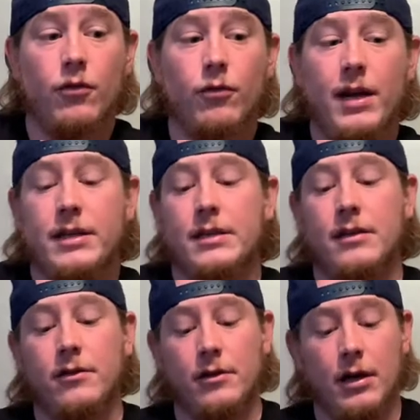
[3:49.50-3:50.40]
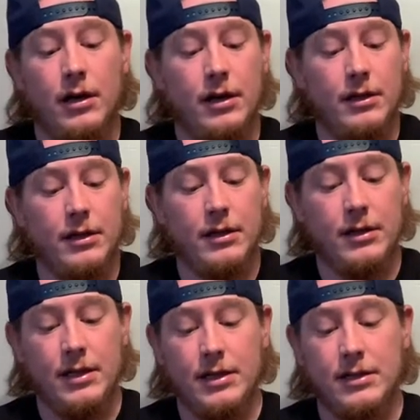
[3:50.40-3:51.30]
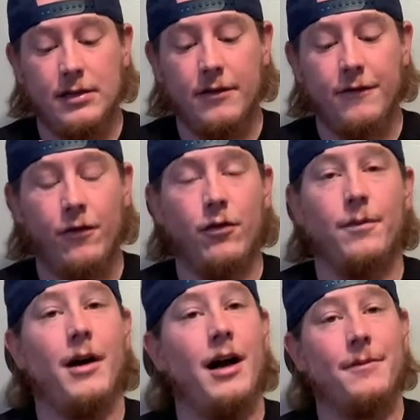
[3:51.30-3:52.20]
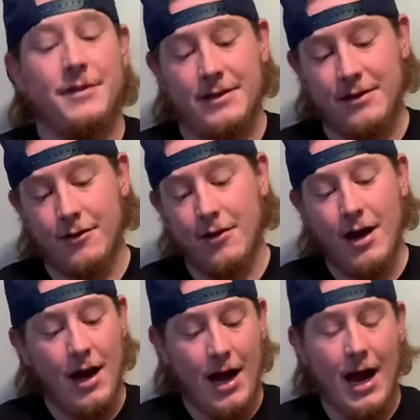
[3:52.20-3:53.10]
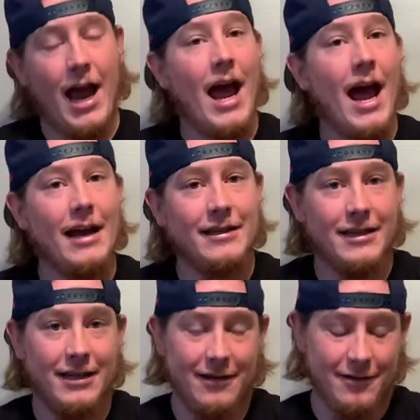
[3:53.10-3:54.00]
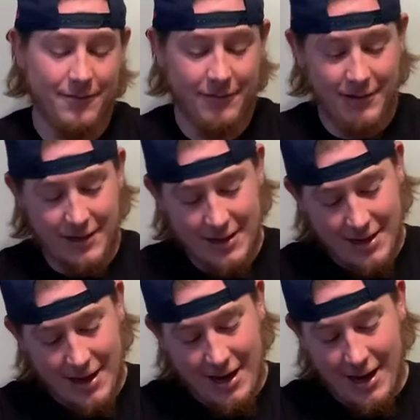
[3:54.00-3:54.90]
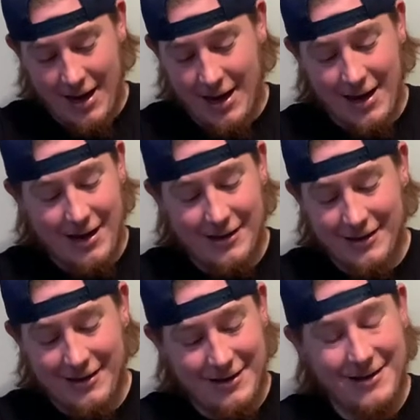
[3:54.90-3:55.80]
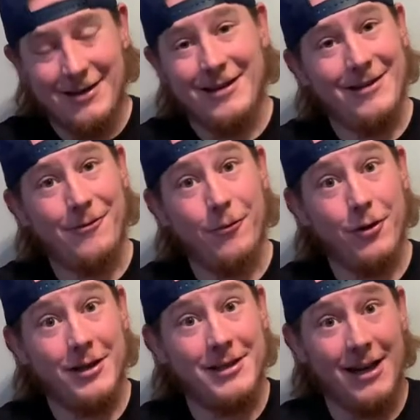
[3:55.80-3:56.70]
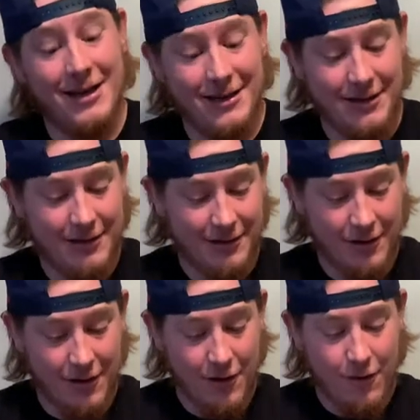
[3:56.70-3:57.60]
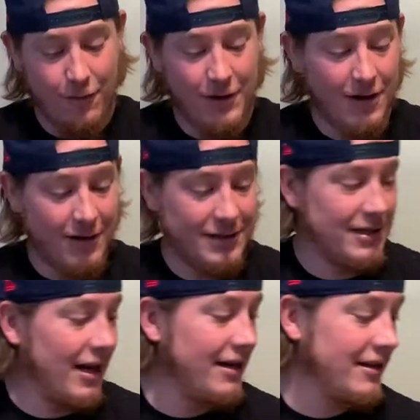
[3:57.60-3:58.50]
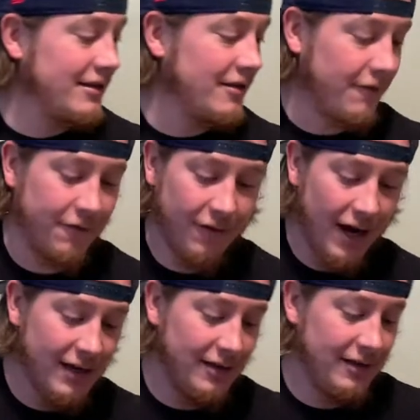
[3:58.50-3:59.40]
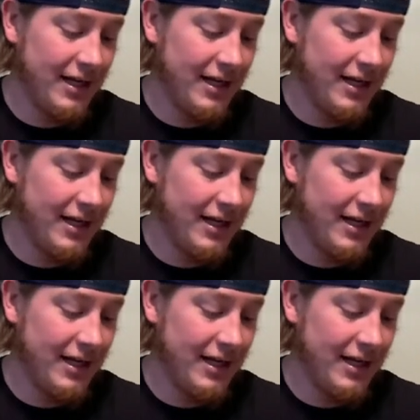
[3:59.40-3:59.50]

great deal on these four pops, so I had to get them, and we're excited. We are excited to finally